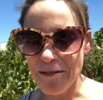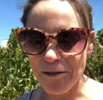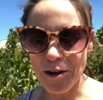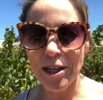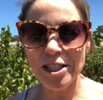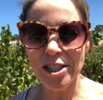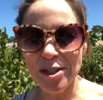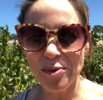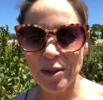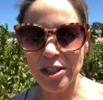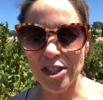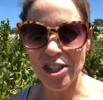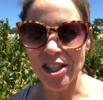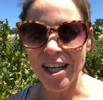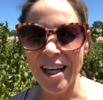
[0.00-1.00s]
of Raisin,
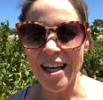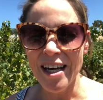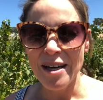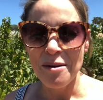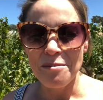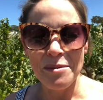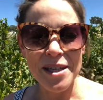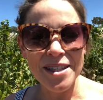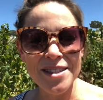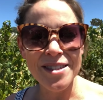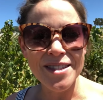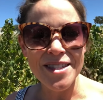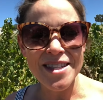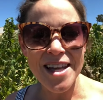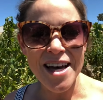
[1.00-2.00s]
which
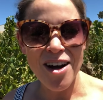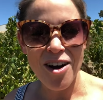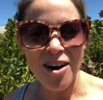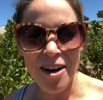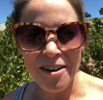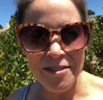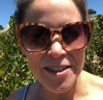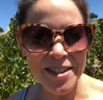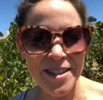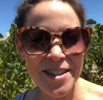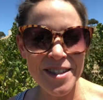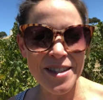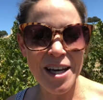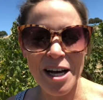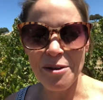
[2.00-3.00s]
means that harvest
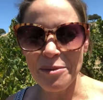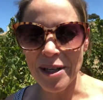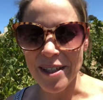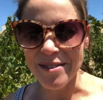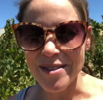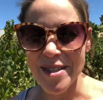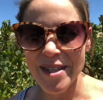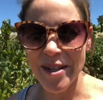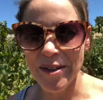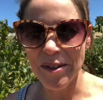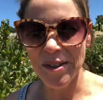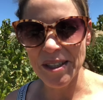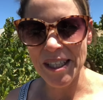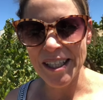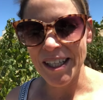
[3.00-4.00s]
is coming. So
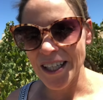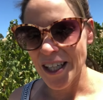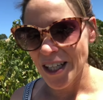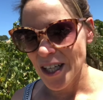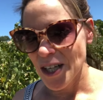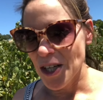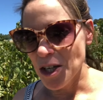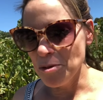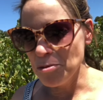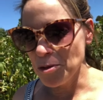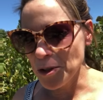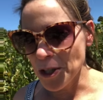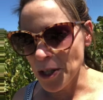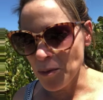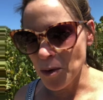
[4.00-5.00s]

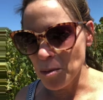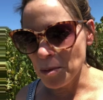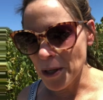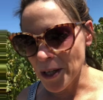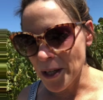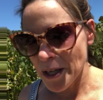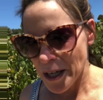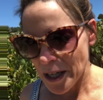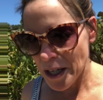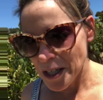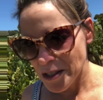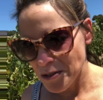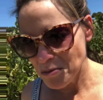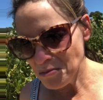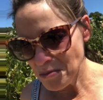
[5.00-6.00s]
hopefully we'll be
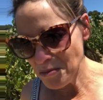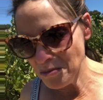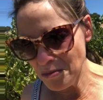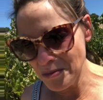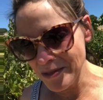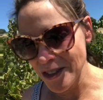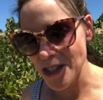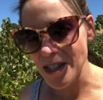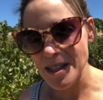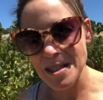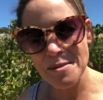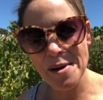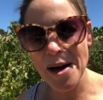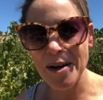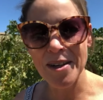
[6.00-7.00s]
just
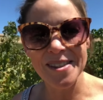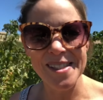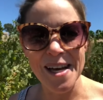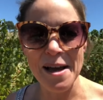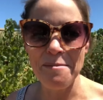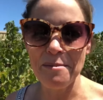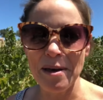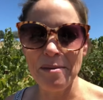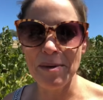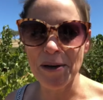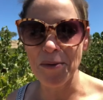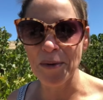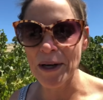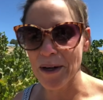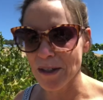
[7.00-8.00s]
about on time, maybe a
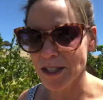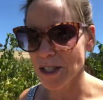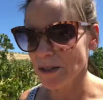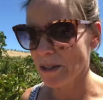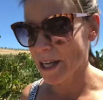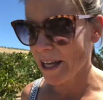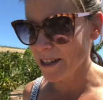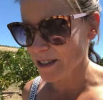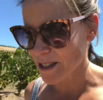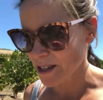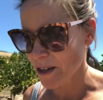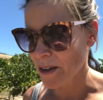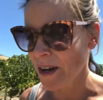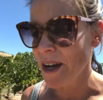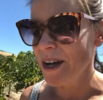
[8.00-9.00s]
week or two late.
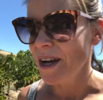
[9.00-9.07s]
So